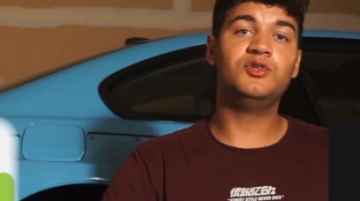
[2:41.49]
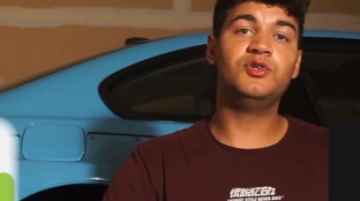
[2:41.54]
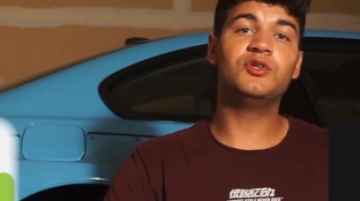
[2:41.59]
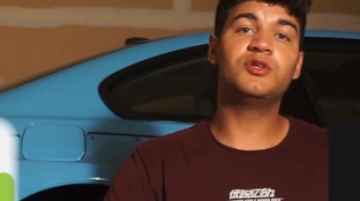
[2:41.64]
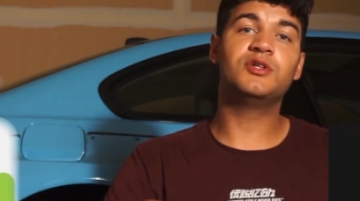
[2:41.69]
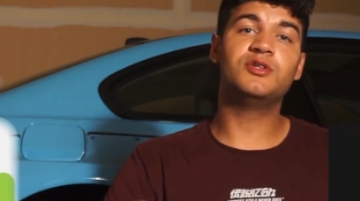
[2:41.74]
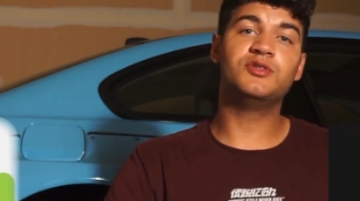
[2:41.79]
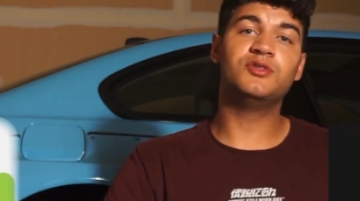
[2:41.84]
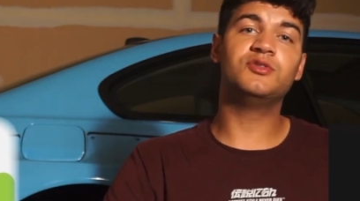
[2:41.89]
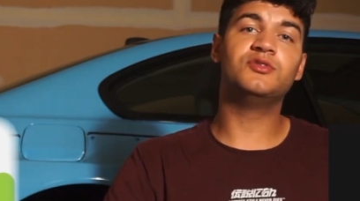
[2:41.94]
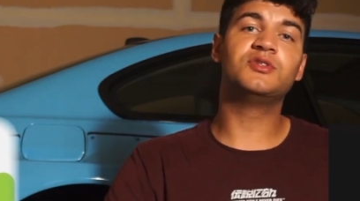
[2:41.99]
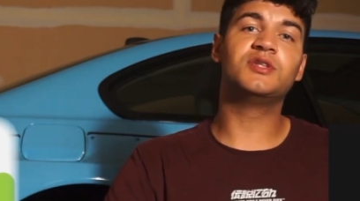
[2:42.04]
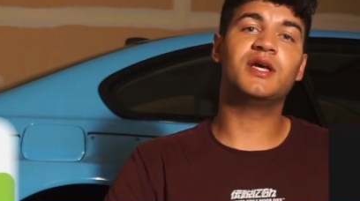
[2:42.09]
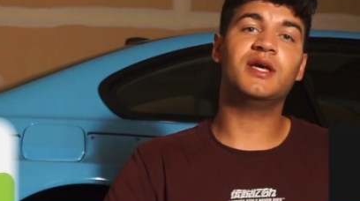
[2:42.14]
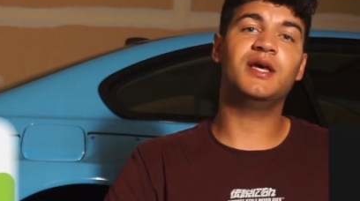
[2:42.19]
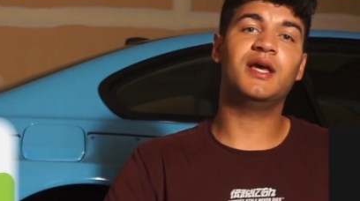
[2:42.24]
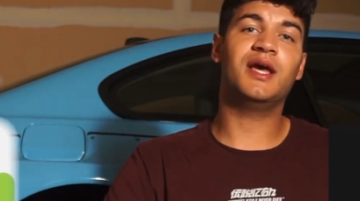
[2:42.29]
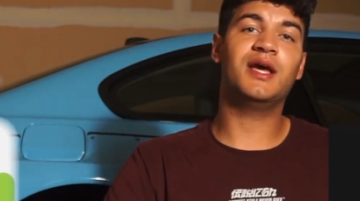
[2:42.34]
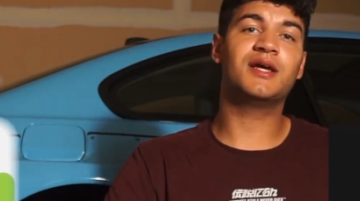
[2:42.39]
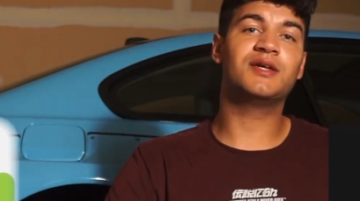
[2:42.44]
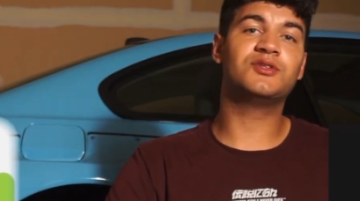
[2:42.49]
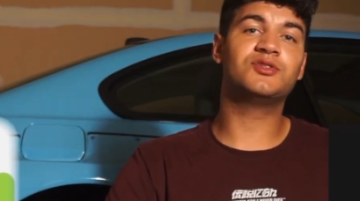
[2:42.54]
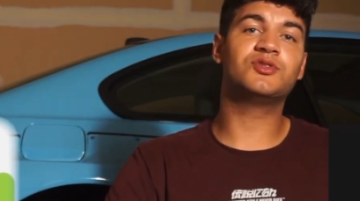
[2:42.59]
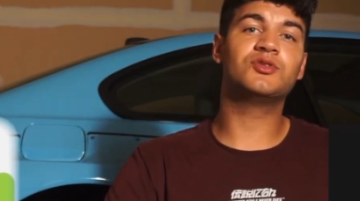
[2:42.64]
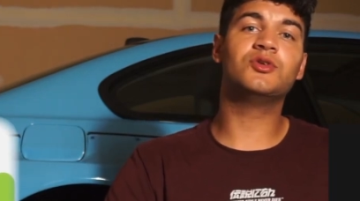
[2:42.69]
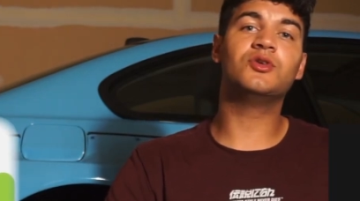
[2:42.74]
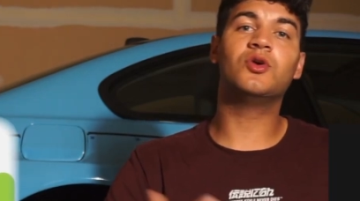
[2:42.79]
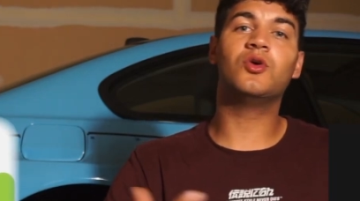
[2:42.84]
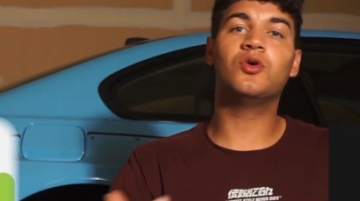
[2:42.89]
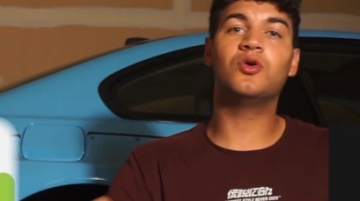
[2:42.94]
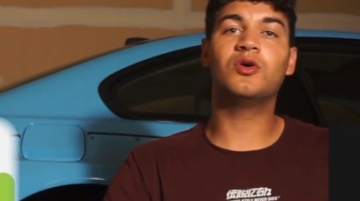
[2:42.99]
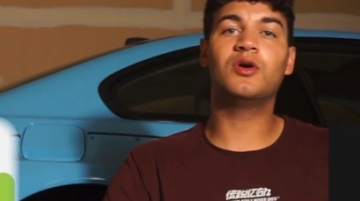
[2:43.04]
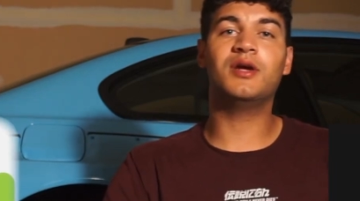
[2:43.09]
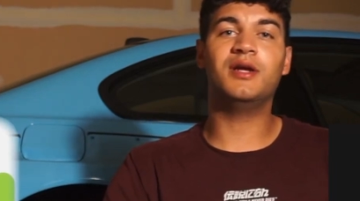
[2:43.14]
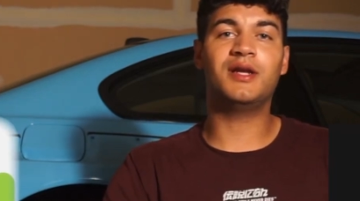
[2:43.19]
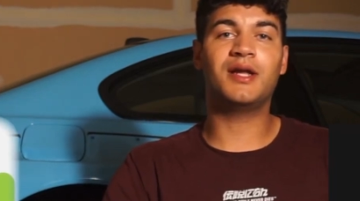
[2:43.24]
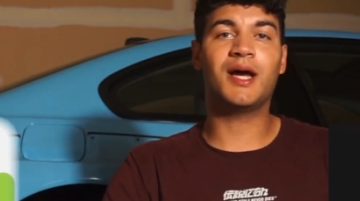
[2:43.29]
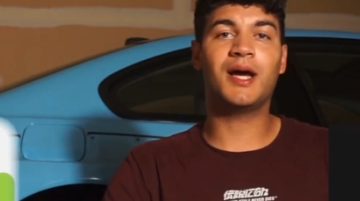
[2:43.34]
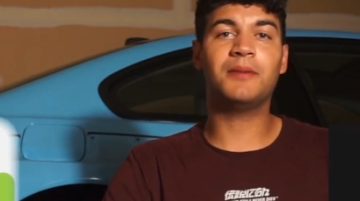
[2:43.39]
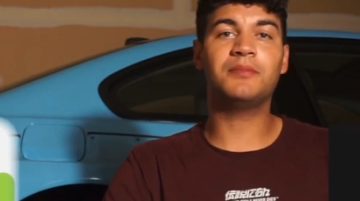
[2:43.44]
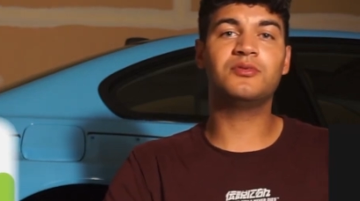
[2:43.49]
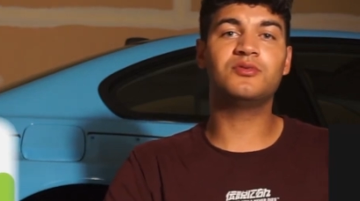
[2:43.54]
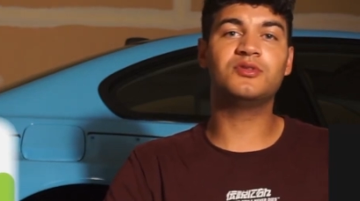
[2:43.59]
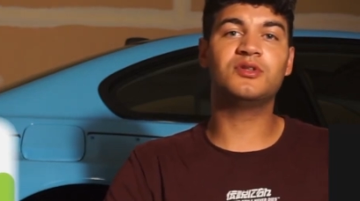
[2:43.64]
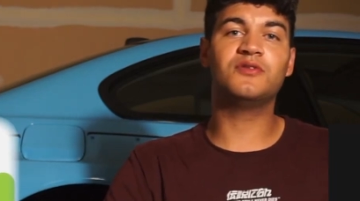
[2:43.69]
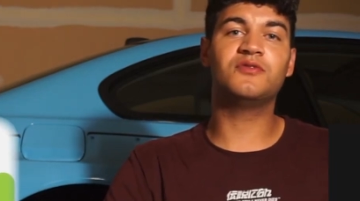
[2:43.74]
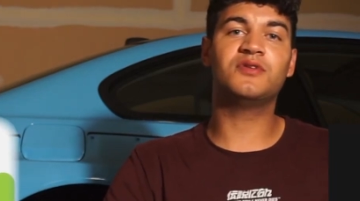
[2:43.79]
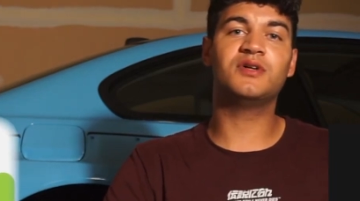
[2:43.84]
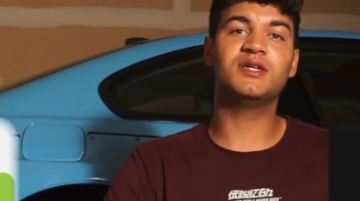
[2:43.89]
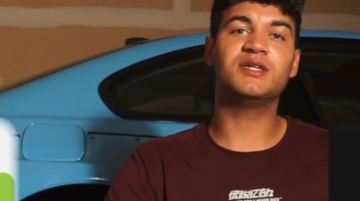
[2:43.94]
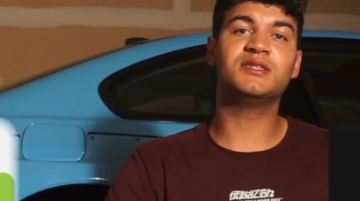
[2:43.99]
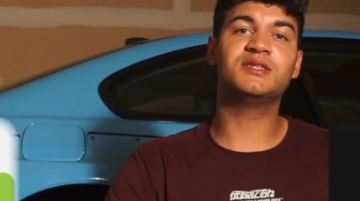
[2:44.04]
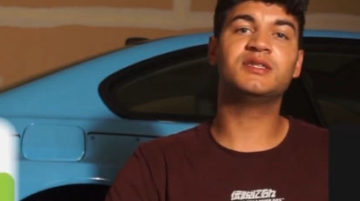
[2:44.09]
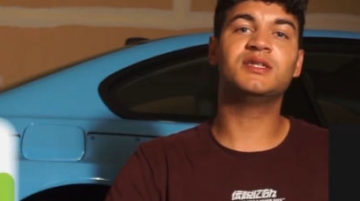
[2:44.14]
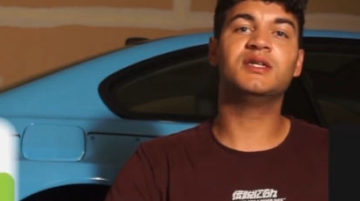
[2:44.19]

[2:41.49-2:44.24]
You can use a Android or an Apple device,